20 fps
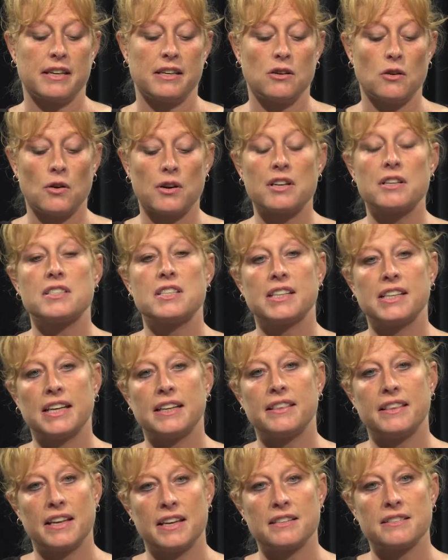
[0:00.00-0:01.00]
in order to
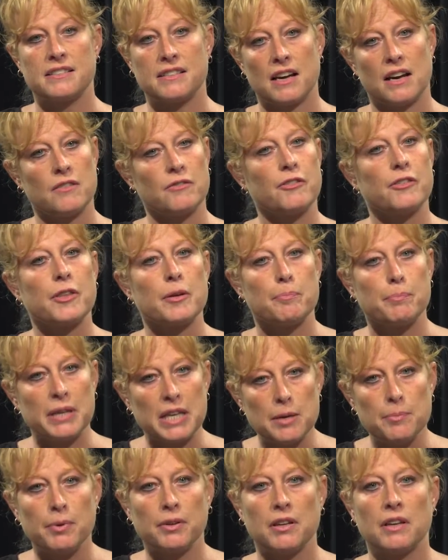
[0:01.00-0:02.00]
get things done for the
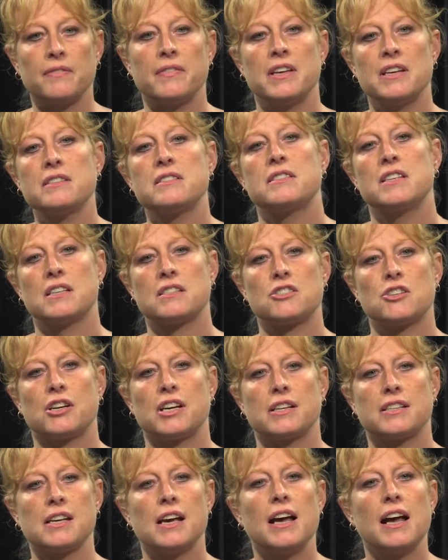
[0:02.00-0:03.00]
people of this
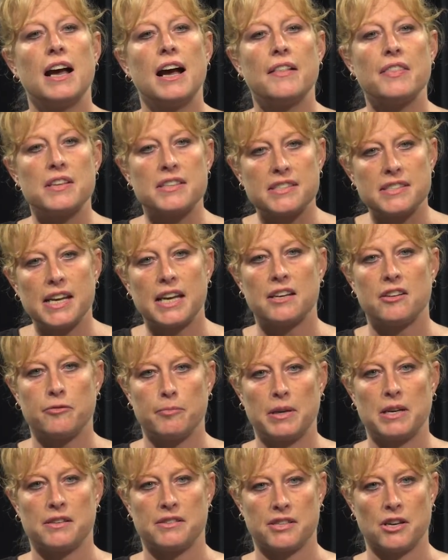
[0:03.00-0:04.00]
district and the state of
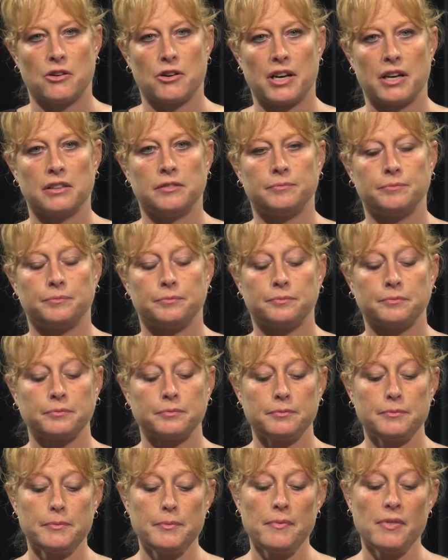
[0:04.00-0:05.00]
Minnesota.
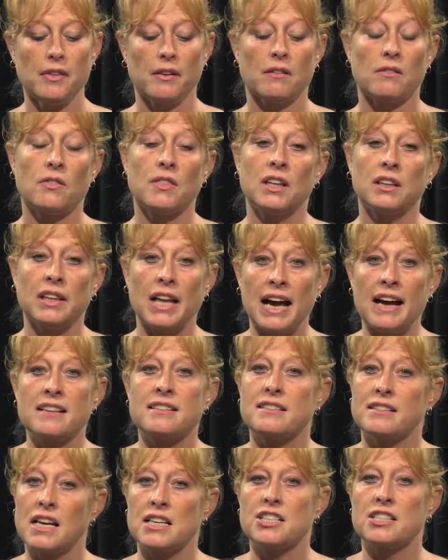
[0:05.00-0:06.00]
The
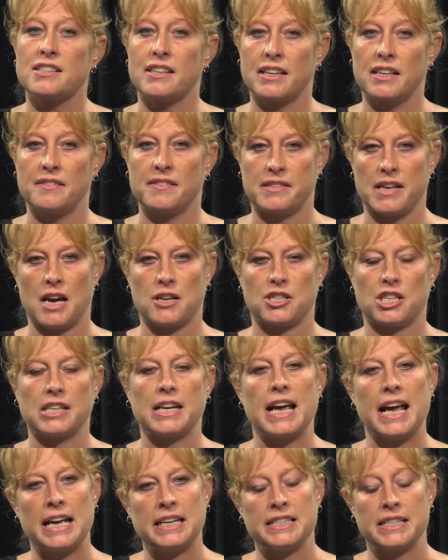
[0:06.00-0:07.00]
last legislative session
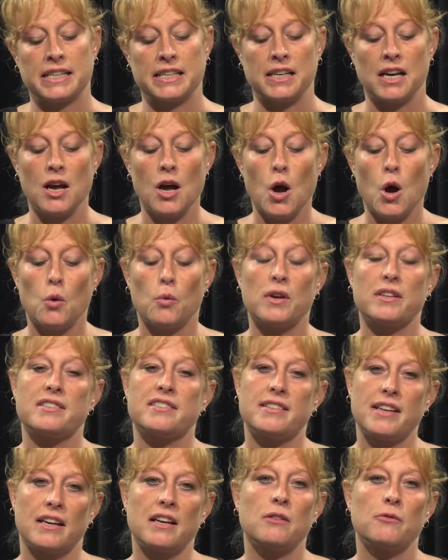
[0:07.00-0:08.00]
ended with
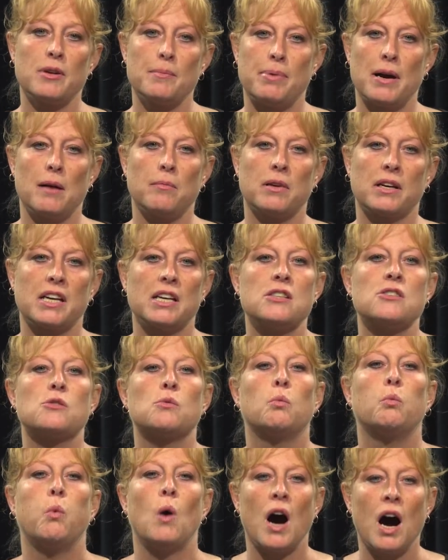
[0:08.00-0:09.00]
Senate Republicans
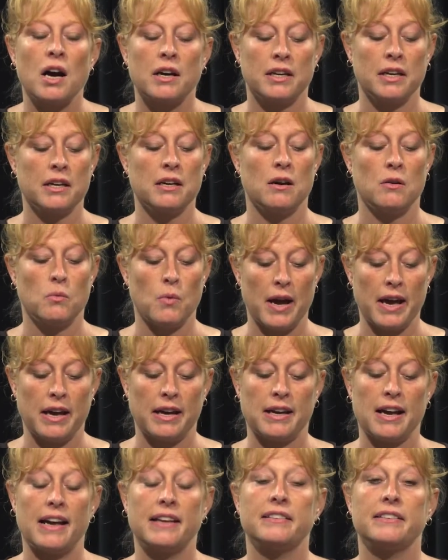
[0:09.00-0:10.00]
walking
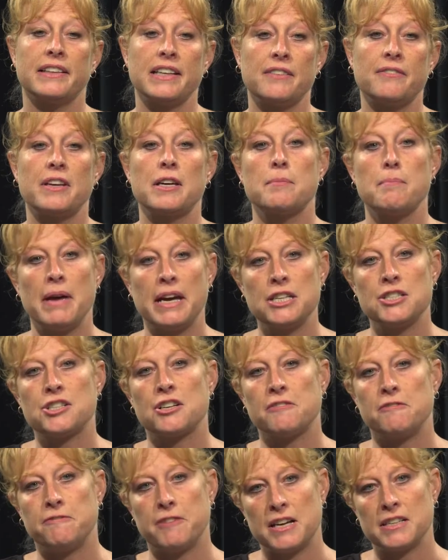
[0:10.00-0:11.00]
away and leaving major
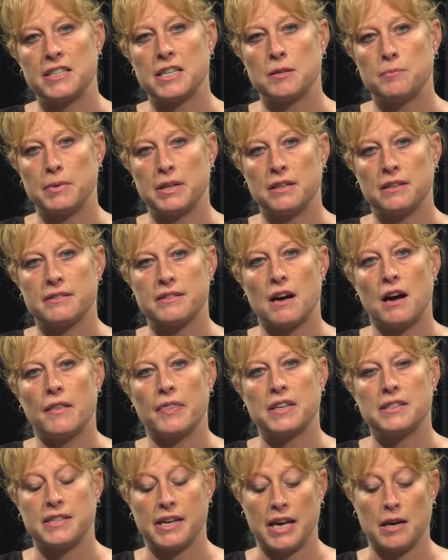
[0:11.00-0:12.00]
funding bills on
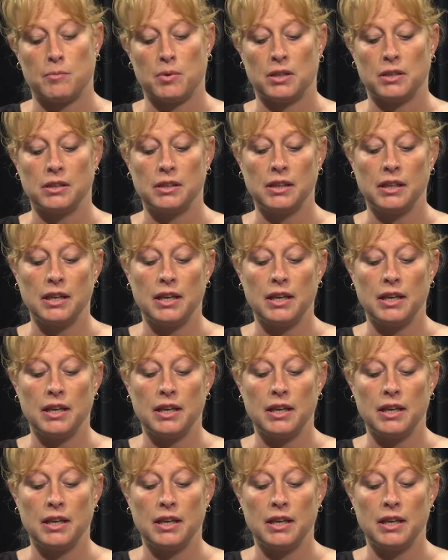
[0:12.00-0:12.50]
the table.